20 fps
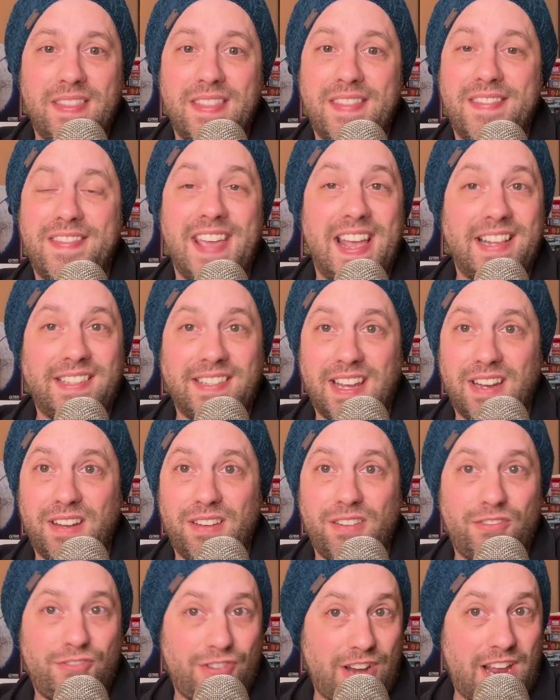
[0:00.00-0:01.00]
That's it.
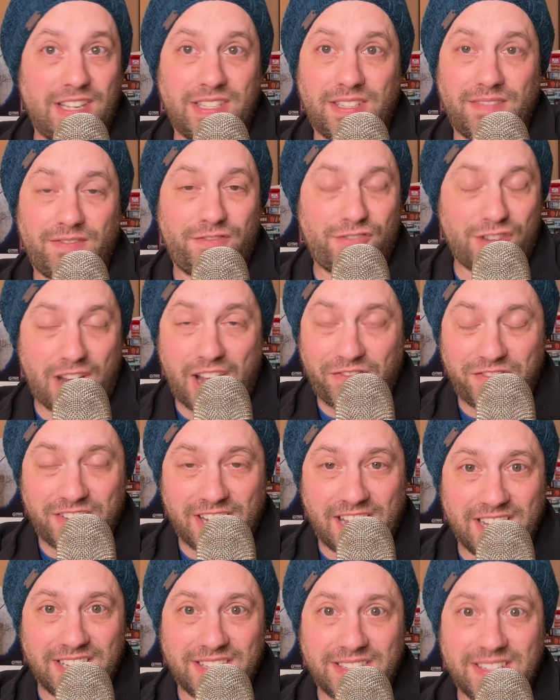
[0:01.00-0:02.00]
You draft
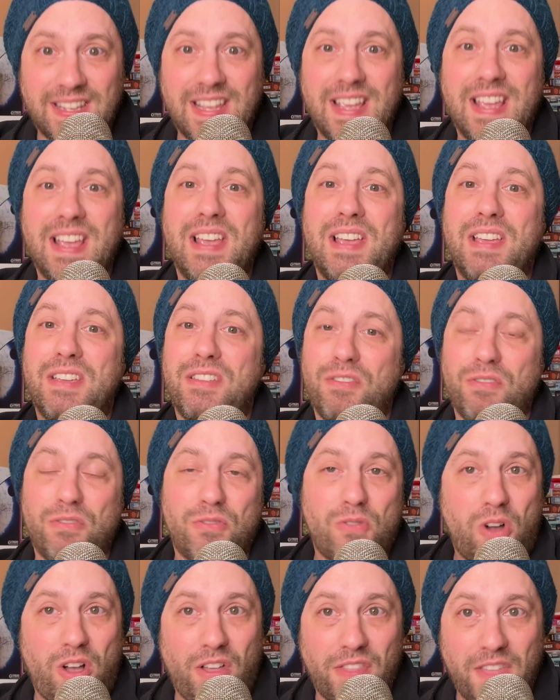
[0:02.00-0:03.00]
dice, you
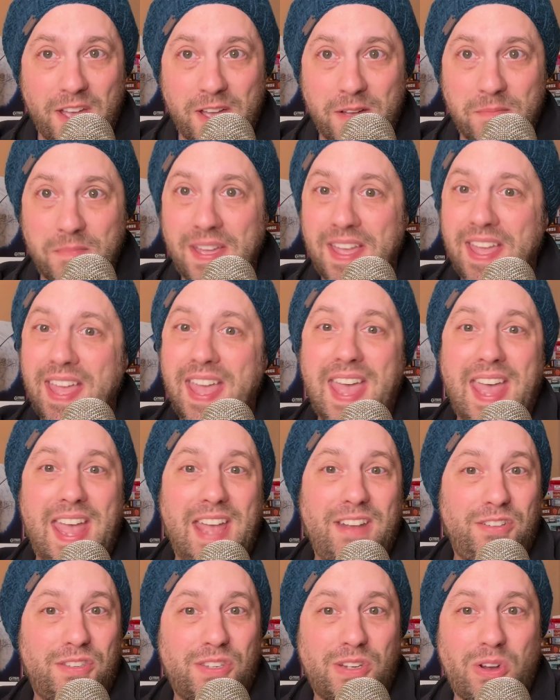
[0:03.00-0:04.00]
roll them,
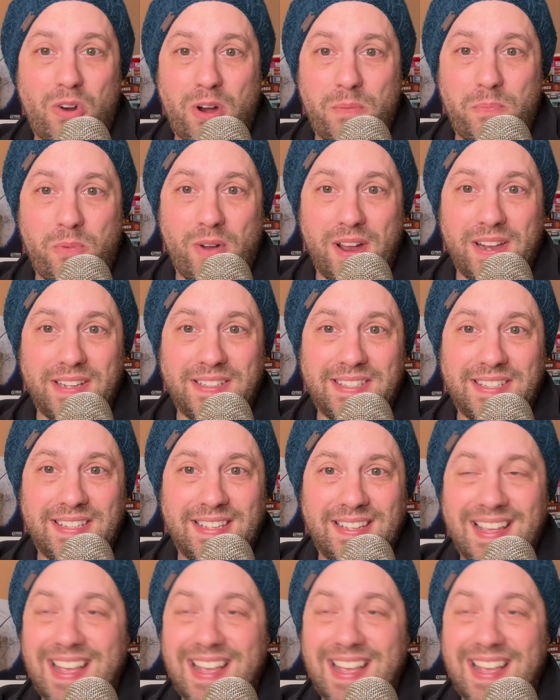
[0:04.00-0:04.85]
and you score points.